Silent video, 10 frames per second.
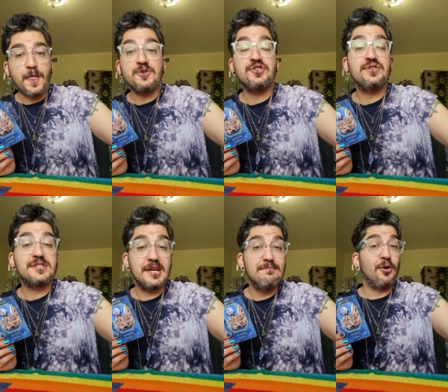
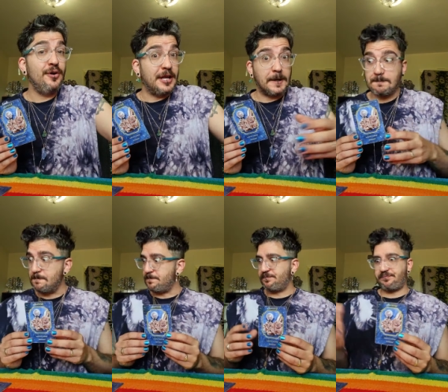Tuesday morning.
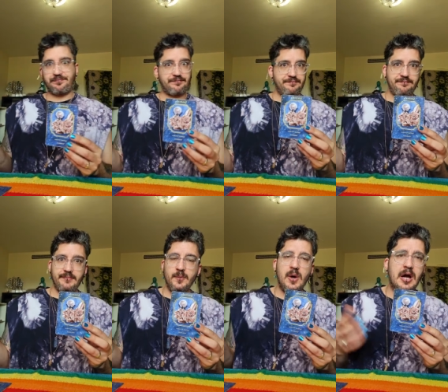
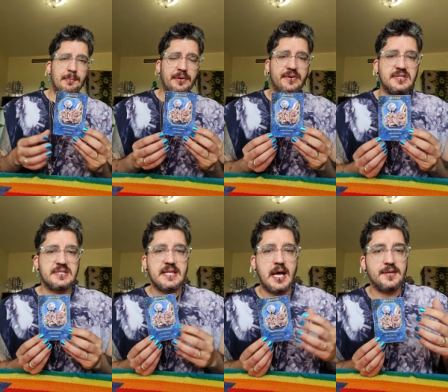Well, how perfect
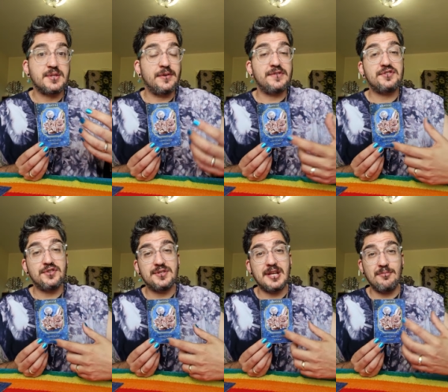is that? So if it's
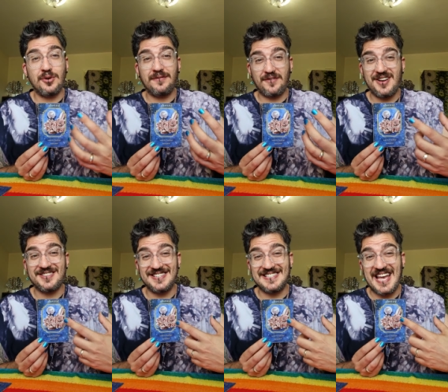Tuesday morning for
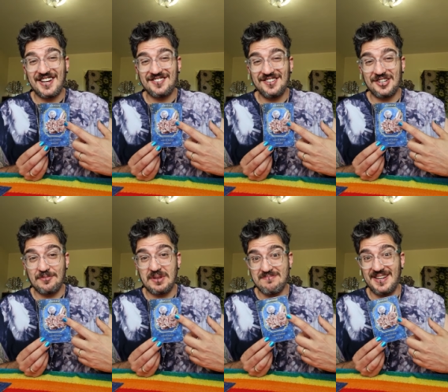us, it's actually going to
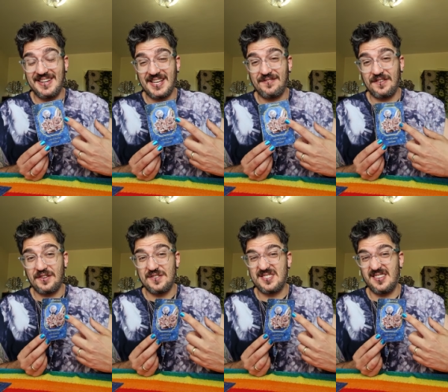be Monday for
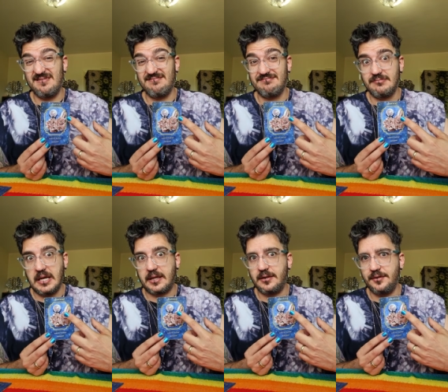those in
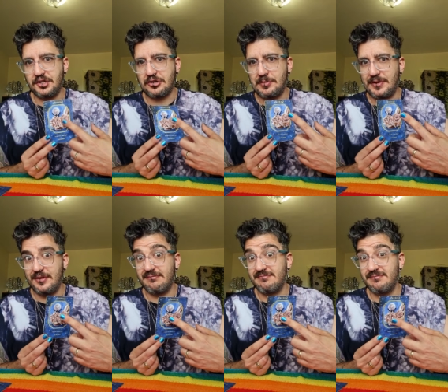like Europe
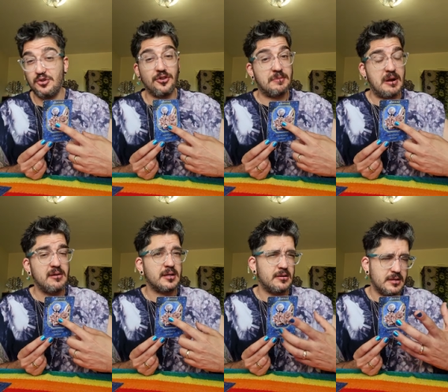and North
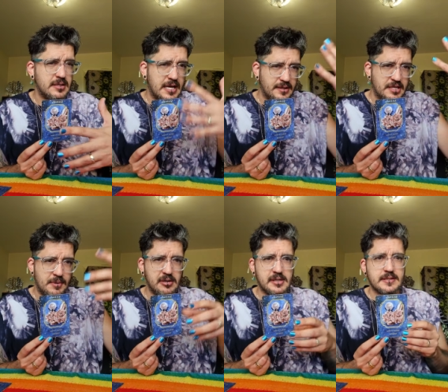America and, and the
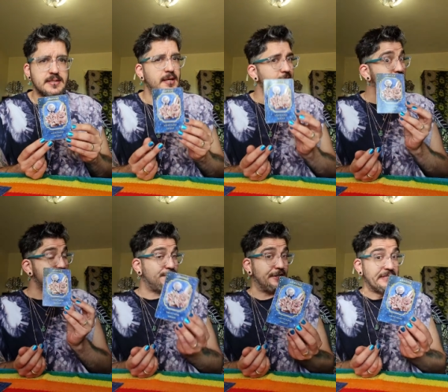Americas.
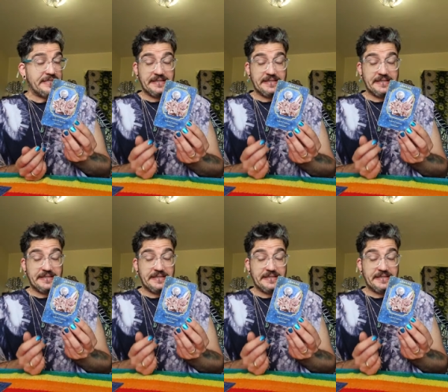So